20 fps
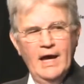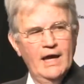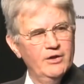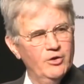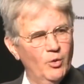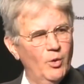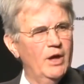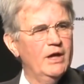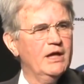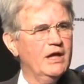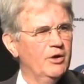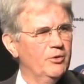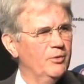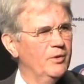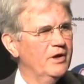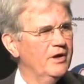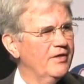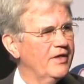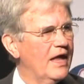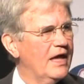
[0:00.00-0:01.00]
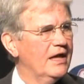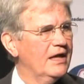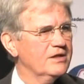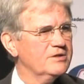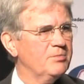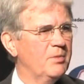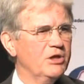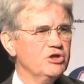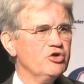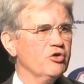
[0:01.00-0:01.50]
And the way to get rid of that
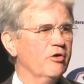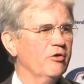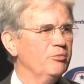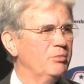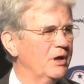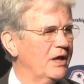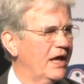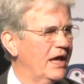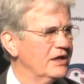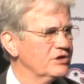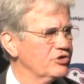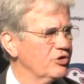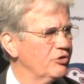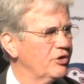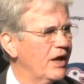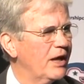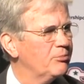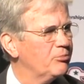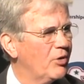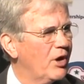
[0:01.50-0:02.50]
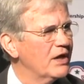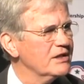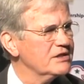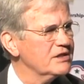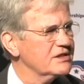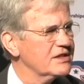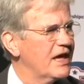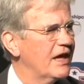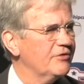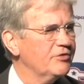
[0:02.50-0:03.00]
is make sure everybody has their net
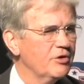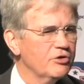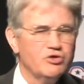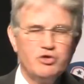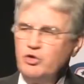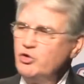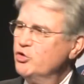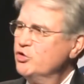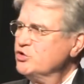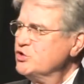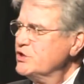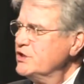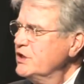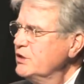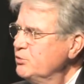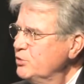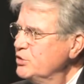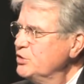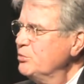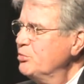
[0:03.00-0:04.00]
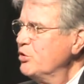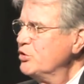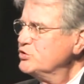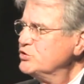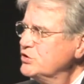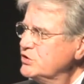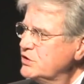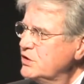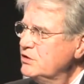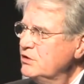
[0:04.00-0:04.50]
prices out there so you can see it when you
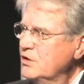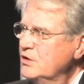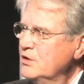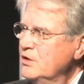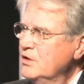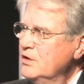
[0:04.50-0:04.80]
purchase it.